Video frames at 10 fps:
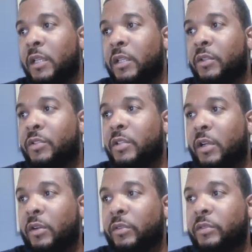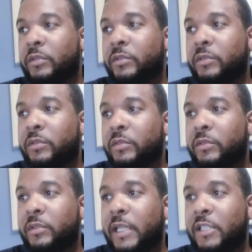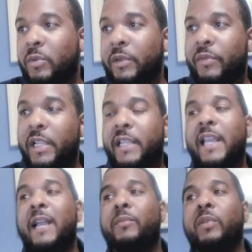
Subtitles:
So as we recap, we